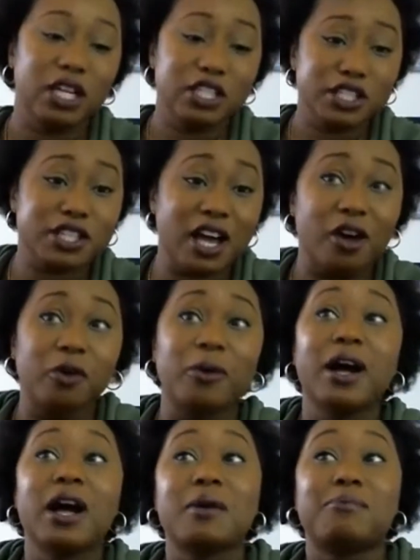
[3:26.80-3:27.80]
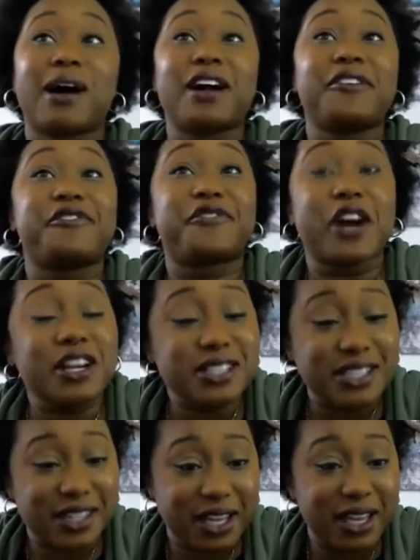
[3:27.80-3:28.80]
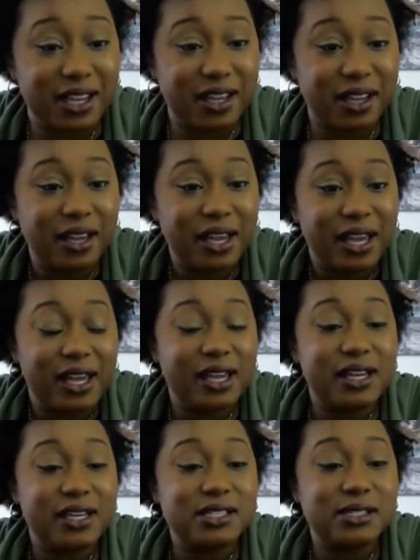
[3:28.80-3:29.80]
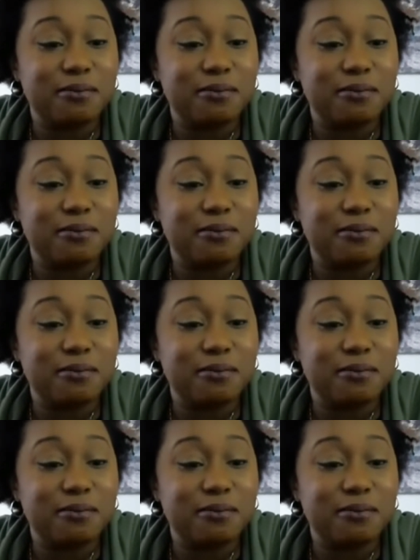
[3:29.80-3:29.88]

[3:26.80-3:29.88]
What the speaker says: So my first thing is,